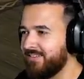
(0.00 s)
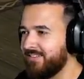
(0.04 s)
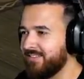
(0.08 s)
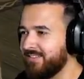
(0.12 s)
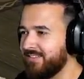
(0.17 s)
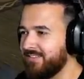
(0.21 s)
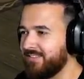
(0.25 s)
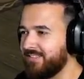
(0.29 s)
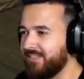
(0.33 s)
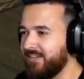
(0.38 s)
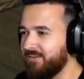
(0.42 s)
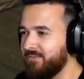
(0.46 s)
Is
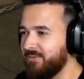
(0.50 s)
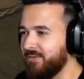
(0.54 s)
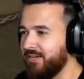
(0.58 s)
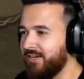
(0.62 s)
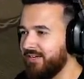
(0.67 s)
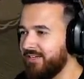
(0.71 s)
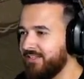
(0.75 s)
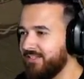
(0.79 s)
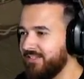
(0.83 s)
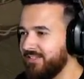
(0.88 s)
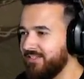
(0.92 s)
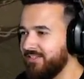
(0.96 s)
this gonna
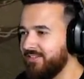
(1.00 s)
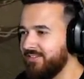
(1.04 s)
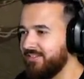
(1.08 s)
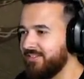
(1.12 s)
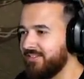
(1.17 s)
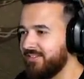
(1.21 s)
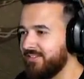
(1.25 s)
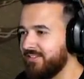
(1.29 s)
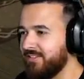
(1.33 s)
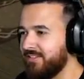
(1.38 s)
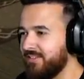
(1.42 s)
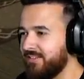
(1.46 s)
work on you?
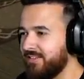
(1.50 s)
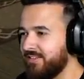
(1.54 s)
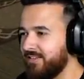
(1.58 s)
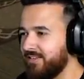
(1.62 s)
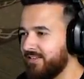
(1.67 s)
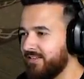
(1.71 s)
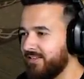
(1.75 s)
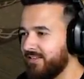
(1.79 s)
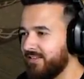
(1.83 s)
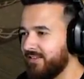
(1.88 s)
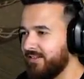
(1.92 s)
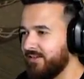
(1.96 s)

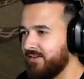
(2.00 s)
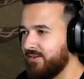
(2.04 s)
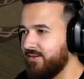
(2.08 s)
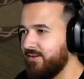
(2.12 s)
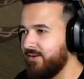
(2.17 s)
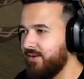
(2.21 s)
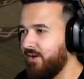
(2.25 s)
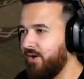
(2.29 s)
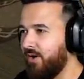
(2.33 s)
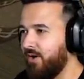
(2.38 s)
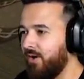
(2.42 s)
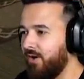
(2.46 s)

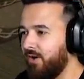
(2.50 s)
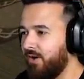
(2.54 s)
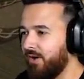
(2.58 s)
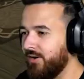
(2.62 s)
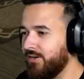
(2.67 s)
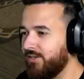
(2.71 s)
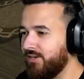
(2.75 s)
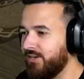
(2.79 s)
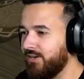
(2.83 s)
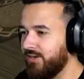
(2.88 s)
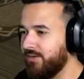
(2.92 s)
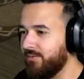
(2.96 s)
Oh,
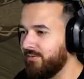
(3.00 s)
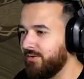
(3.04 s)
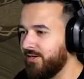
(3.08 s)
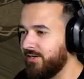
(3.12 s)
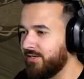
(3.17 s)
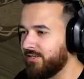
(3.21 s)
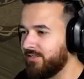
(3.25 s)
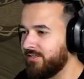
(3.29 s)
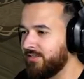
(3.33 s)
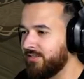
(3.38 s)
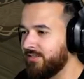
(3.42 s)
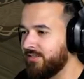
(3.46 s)
totally
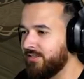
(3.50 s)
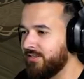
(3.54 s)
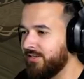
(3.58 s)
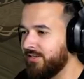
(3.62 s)
worked.